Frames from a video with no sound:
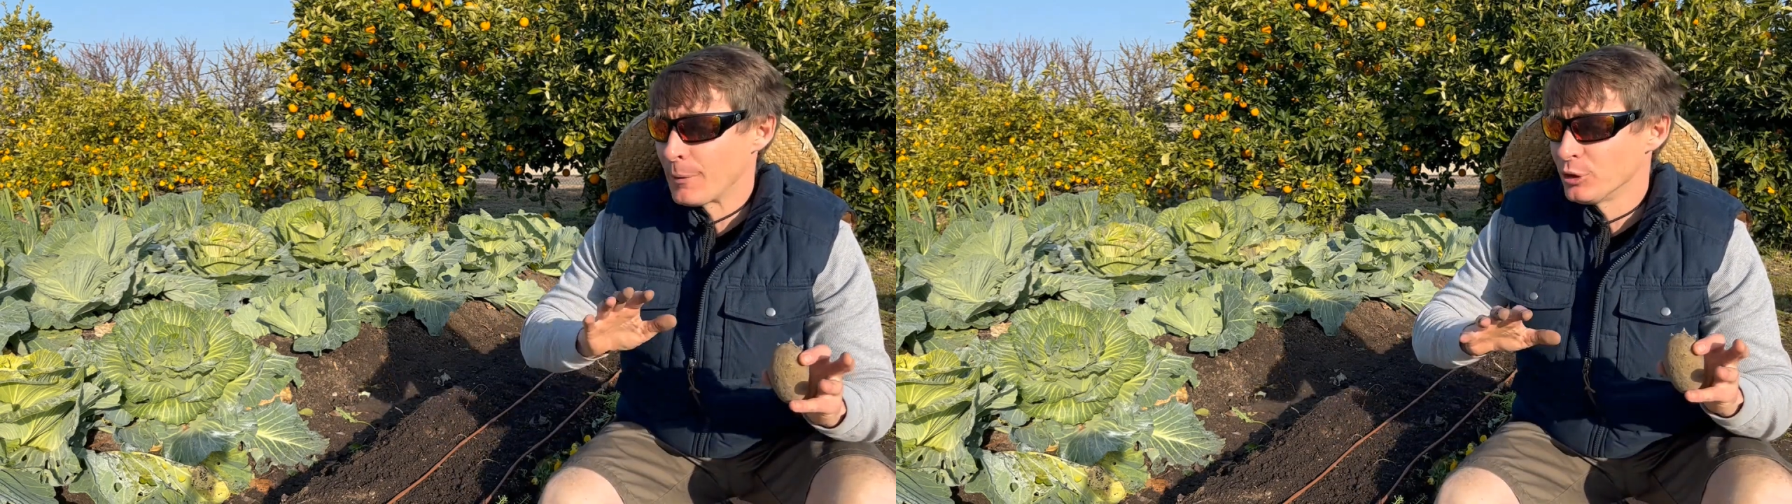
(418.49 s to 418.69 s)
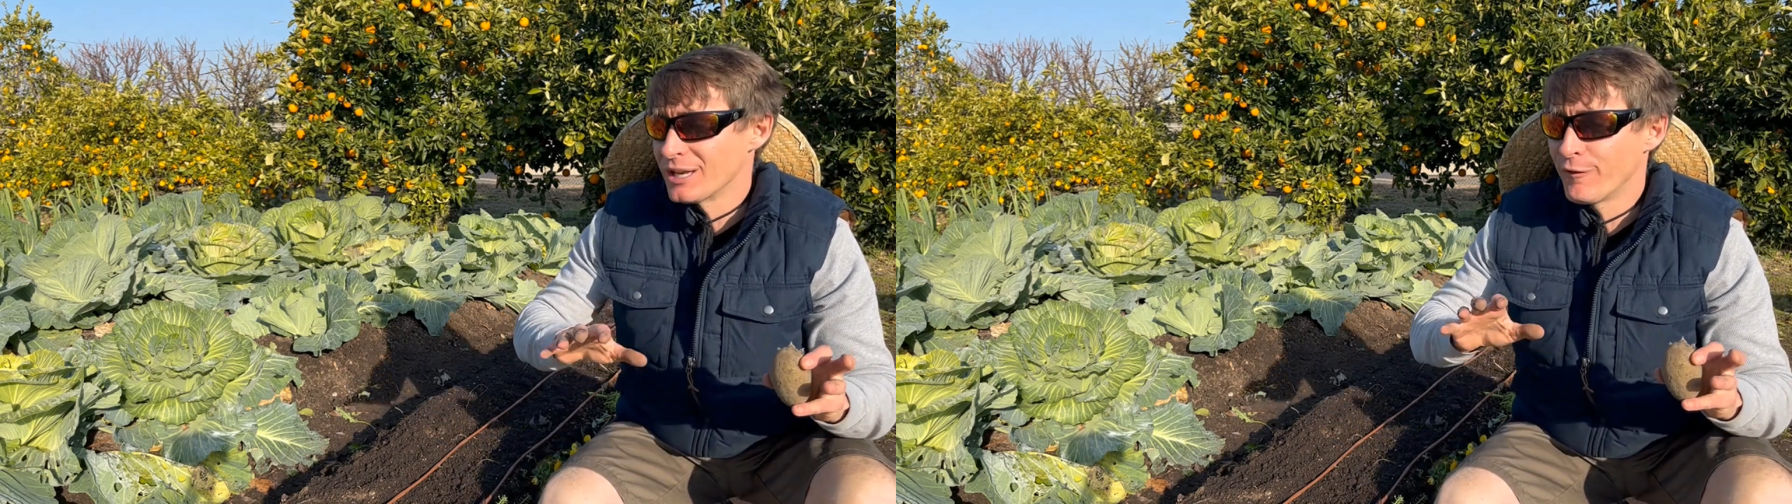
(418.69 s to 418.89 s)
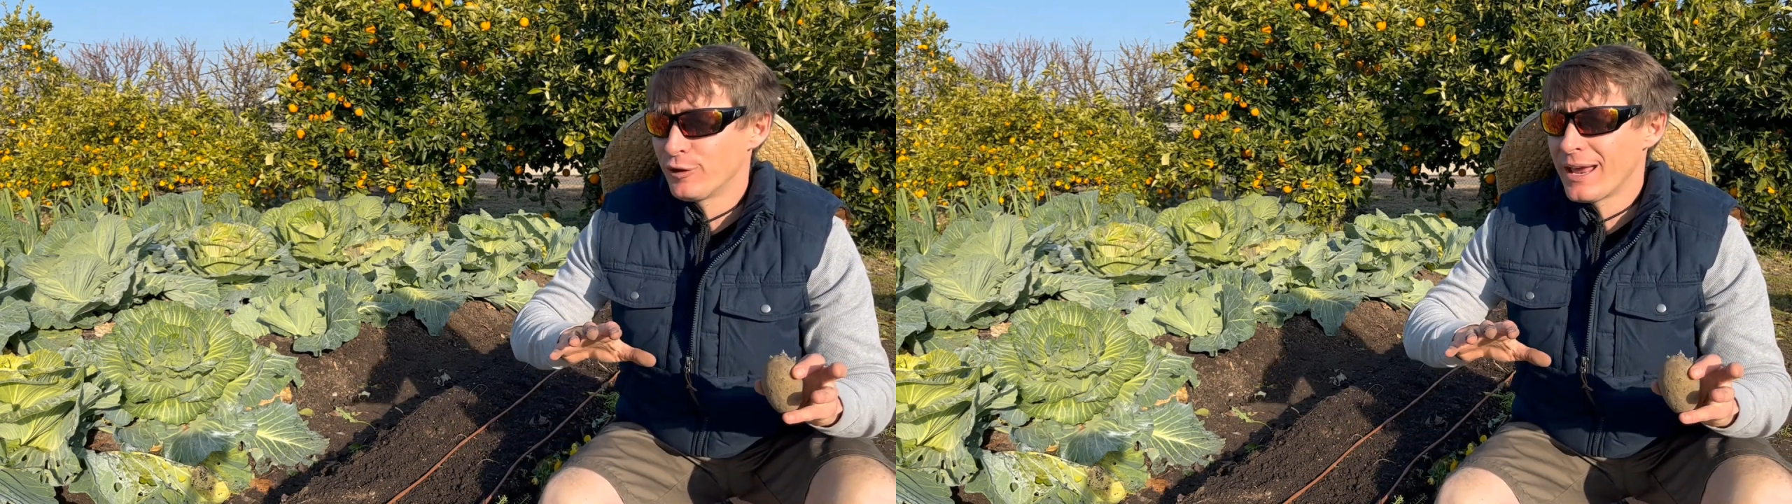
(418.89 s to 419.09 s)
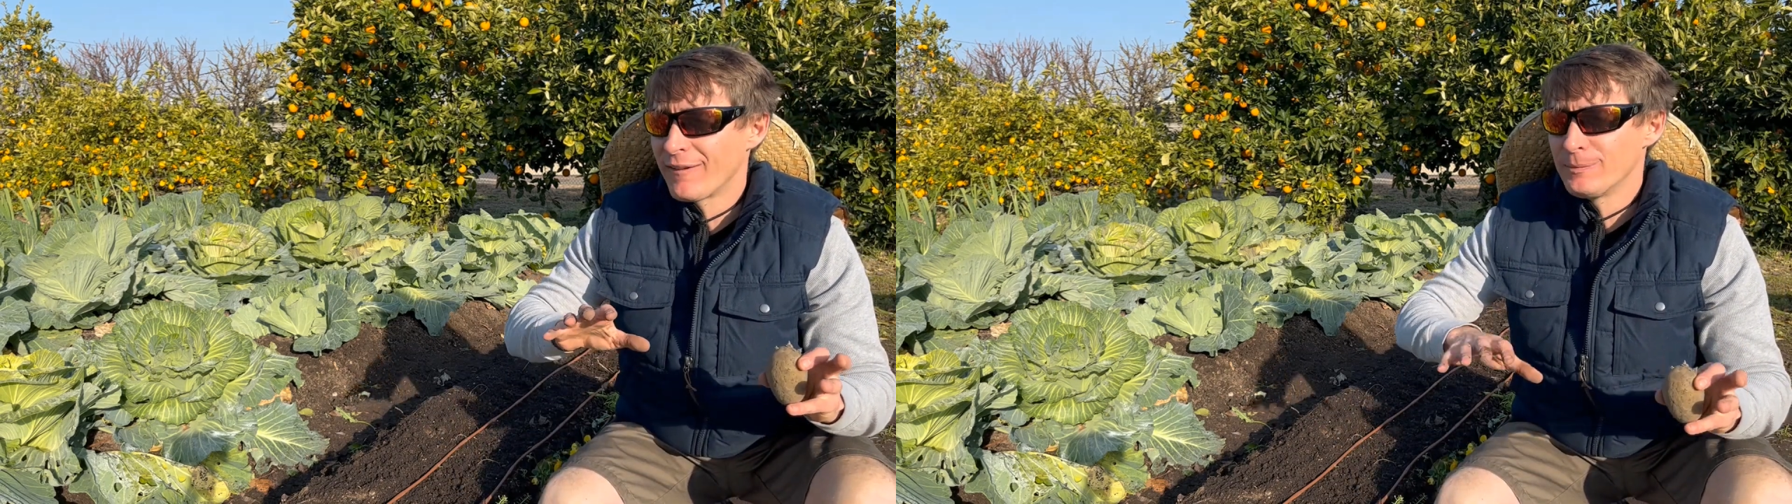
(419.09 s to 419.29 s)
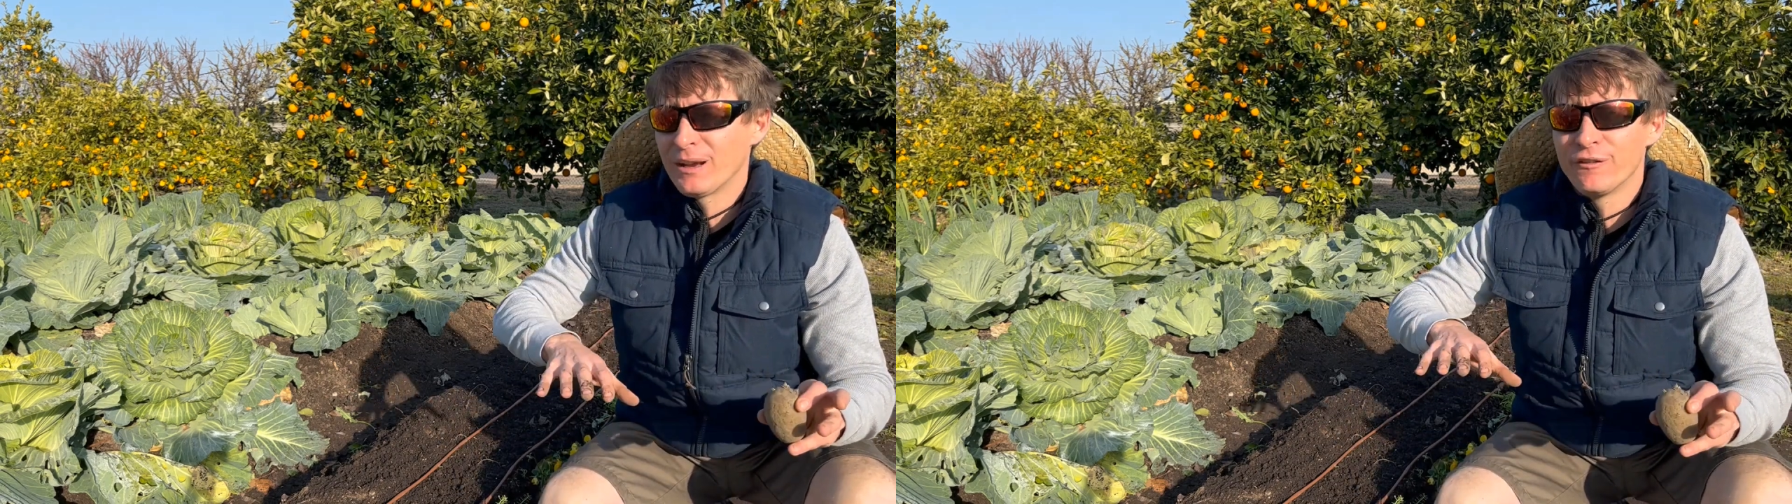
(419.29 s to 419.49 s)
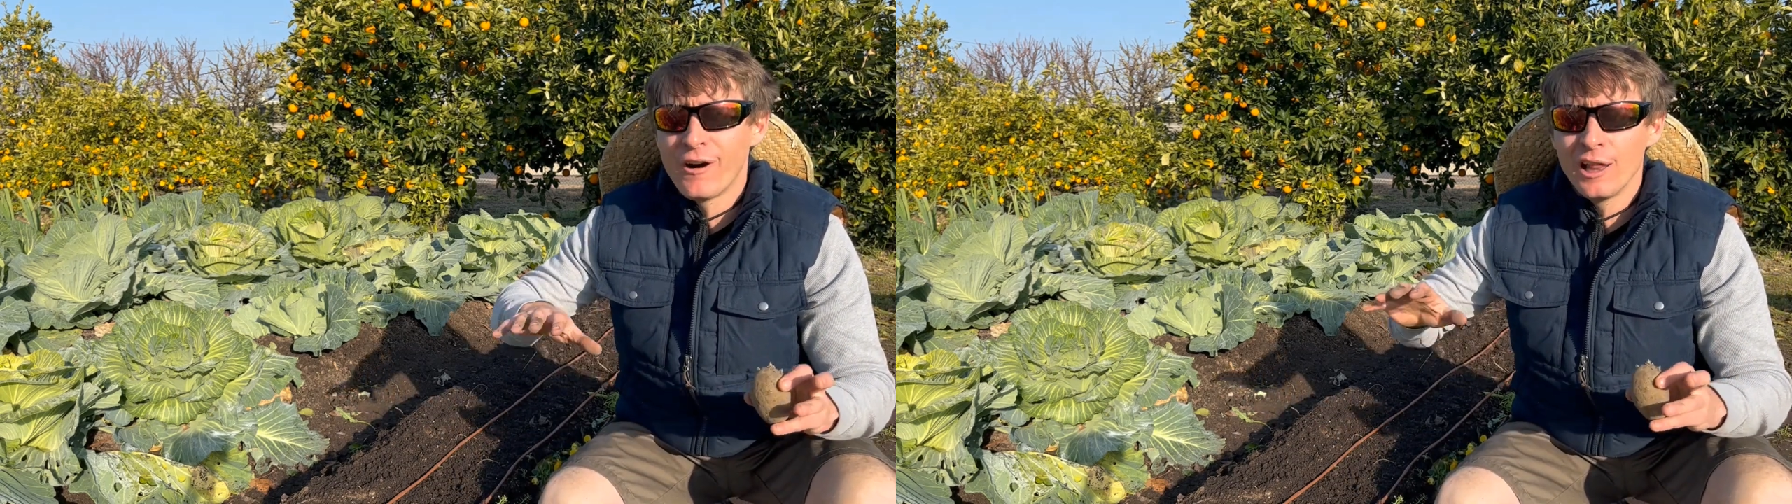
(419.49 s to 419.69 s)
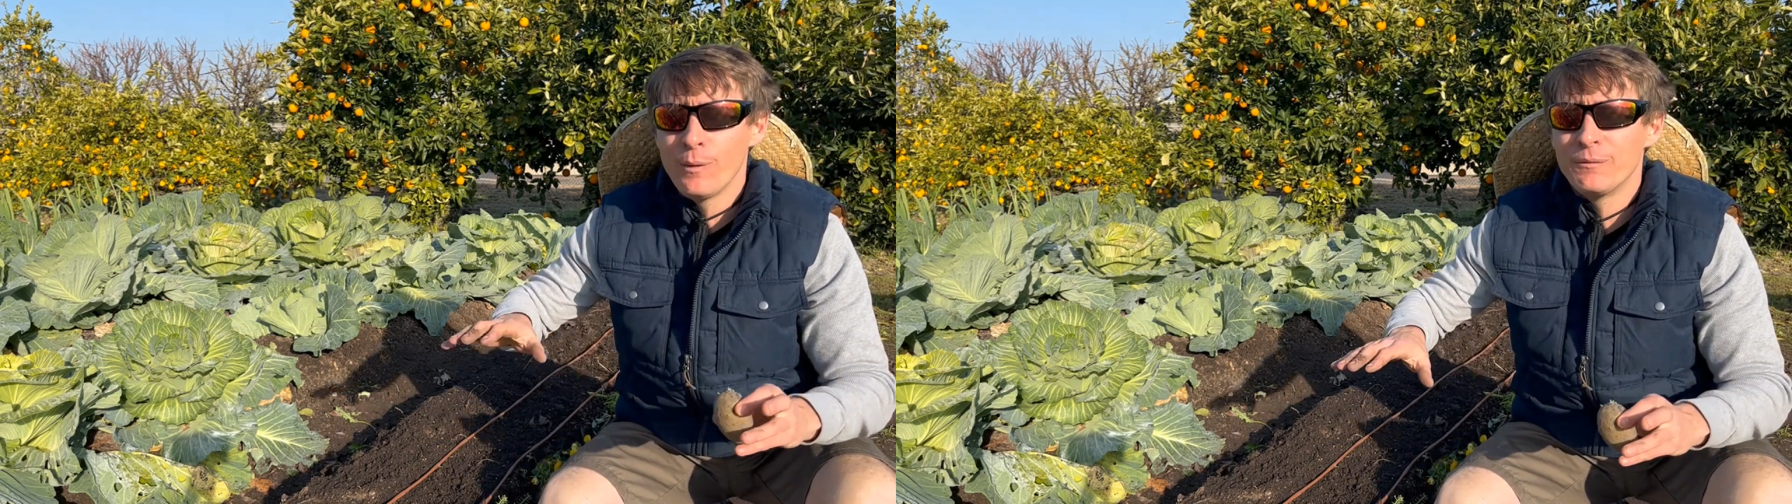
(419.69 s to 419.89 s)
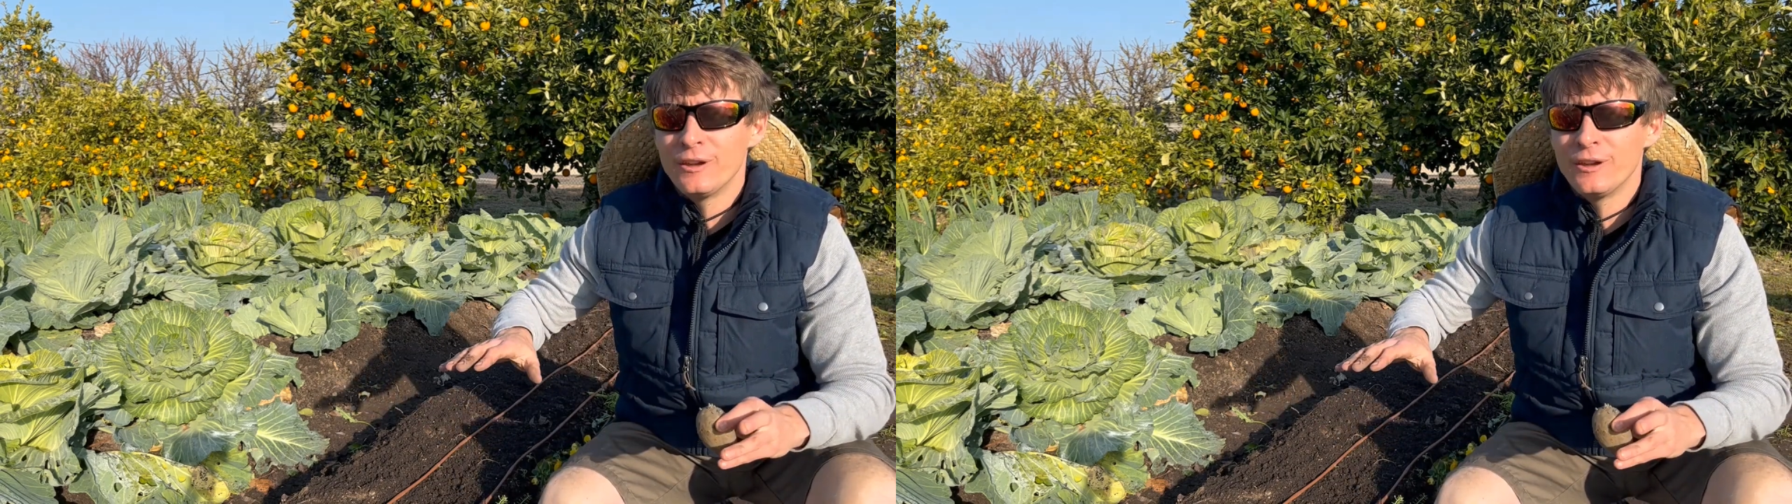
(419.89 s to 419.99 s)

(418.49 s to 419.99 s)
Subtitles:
I will definitely have to make a follow-up